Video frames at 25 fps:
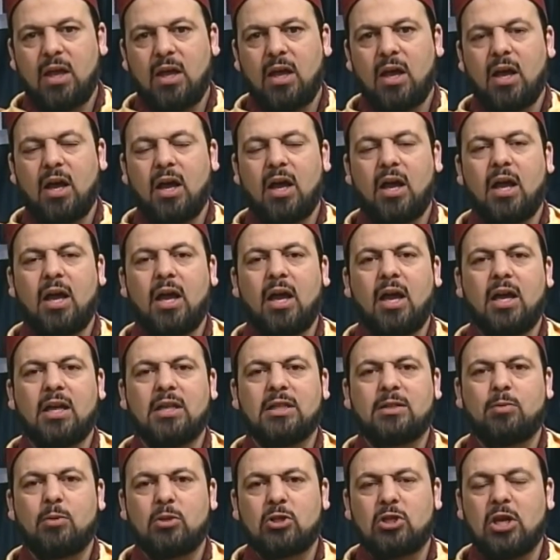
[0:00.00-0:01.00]
uh, uh,
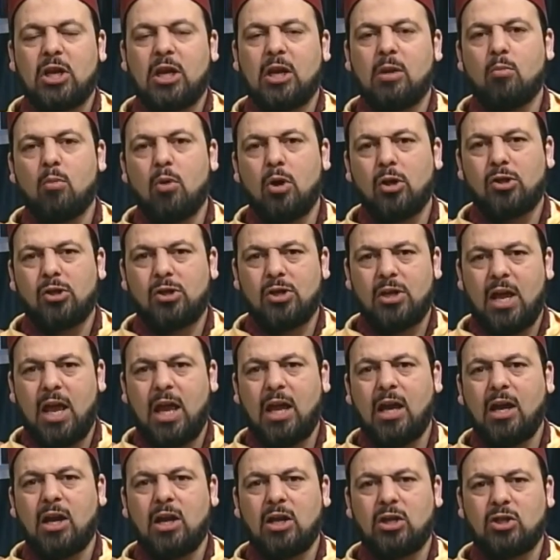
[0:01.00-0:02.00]
especially in modern
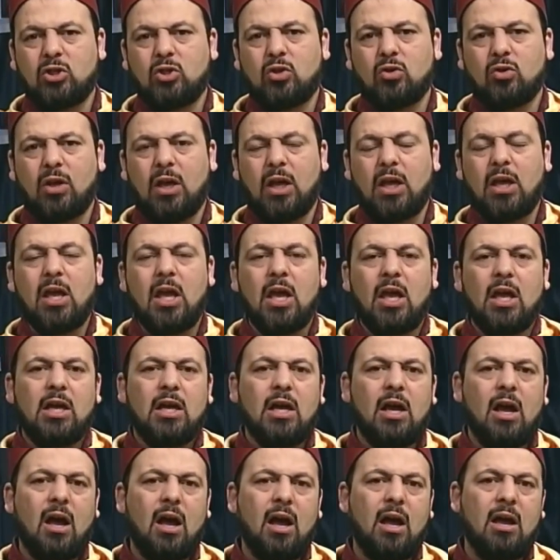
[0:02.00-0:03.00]
English today.
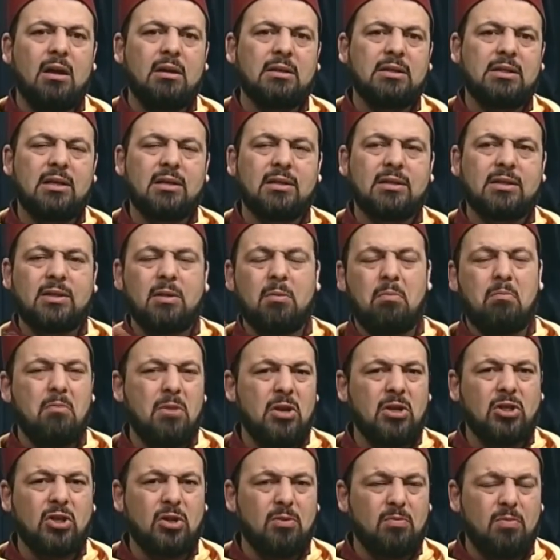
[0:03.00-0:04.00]
Uh,
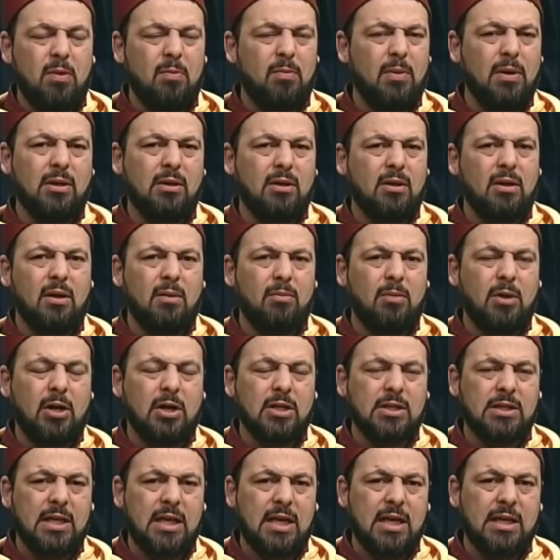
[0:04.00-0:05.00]
submission, people,
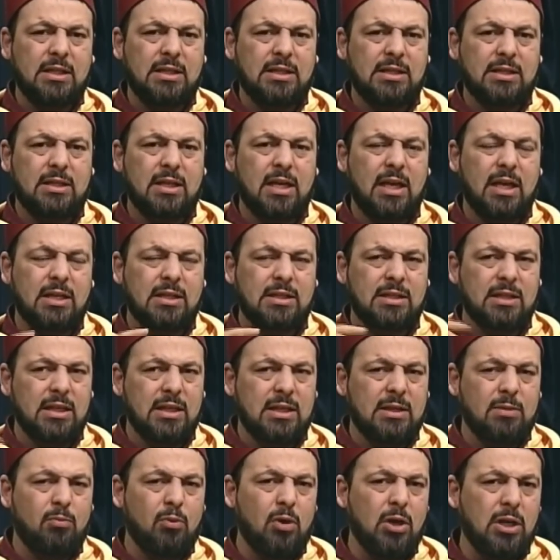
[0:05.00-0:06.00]
because it's, it's,
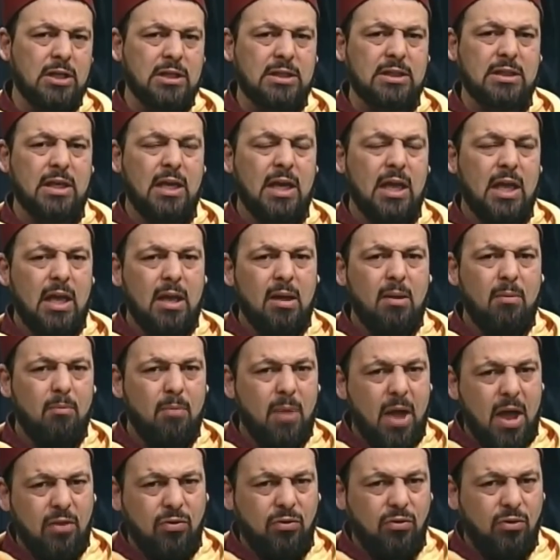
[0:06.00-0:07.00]
it brings
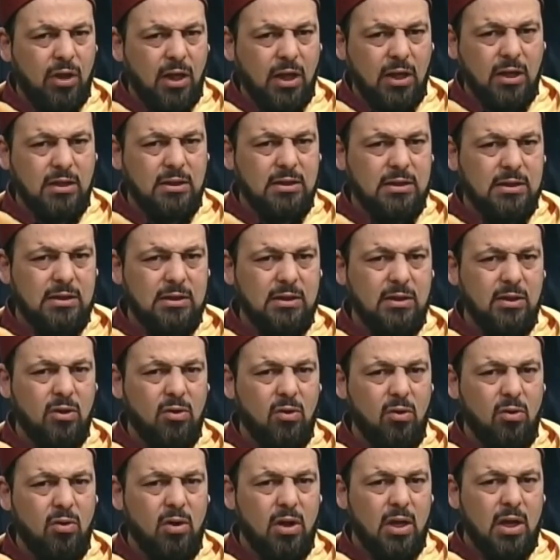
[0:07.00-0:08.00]
bad things, you
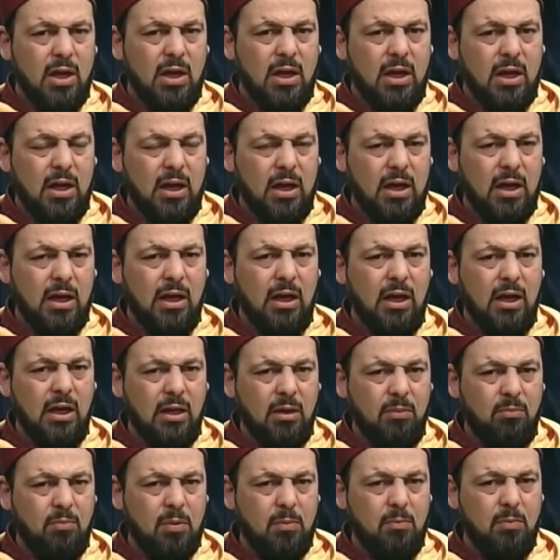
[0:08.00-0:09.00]
know, uh,
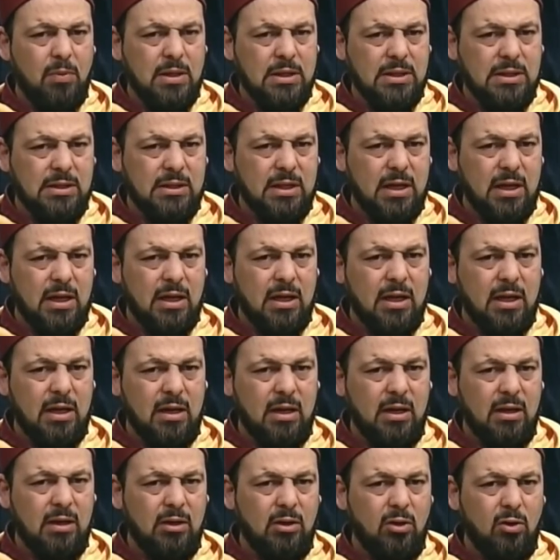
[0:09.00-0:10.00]
in people's,
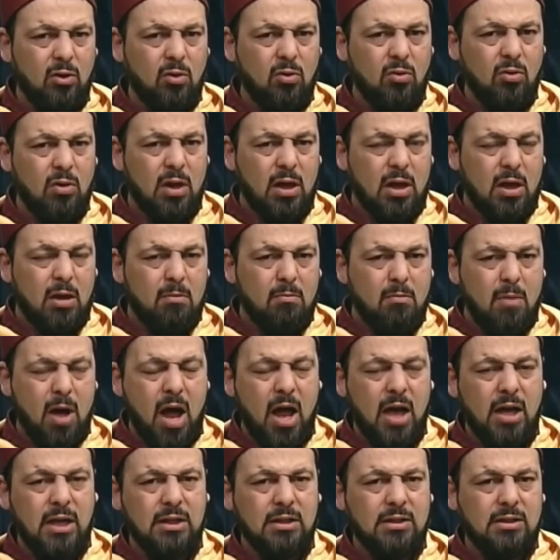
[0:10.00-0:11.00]
uh, you know,
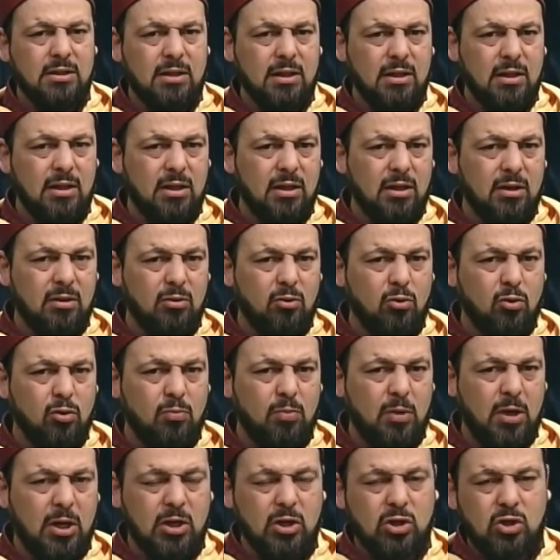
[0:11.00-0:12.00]
minds. Uh,
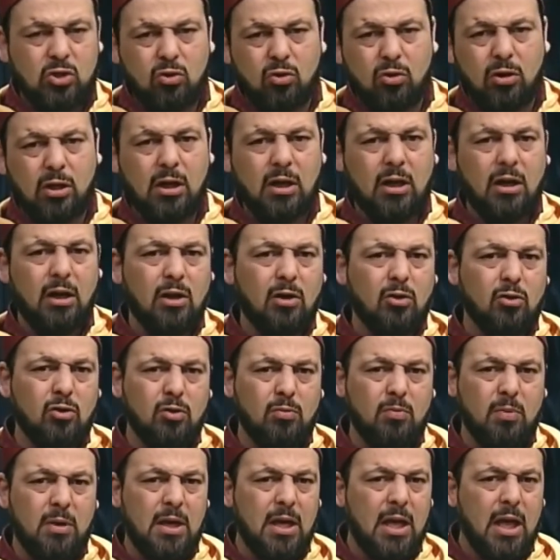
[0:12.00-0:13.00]
could be historical,
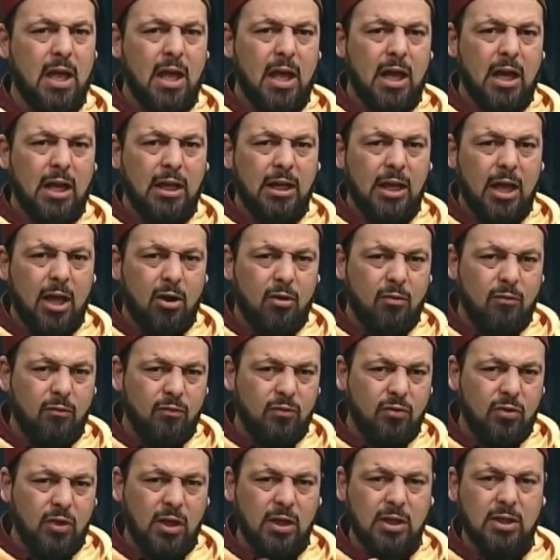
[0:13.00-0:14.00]
could be a lot of
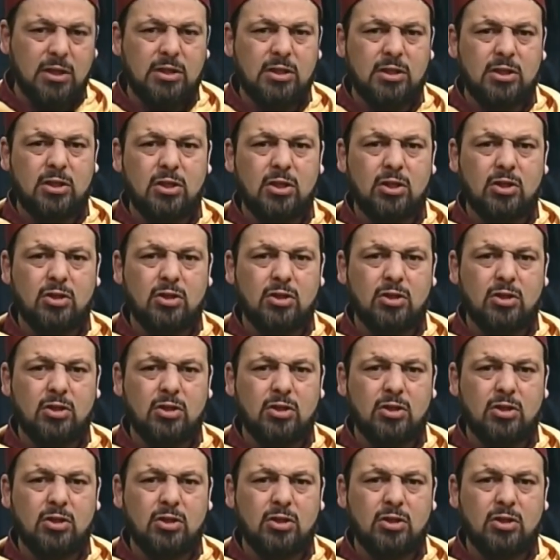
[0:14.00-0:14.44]
things,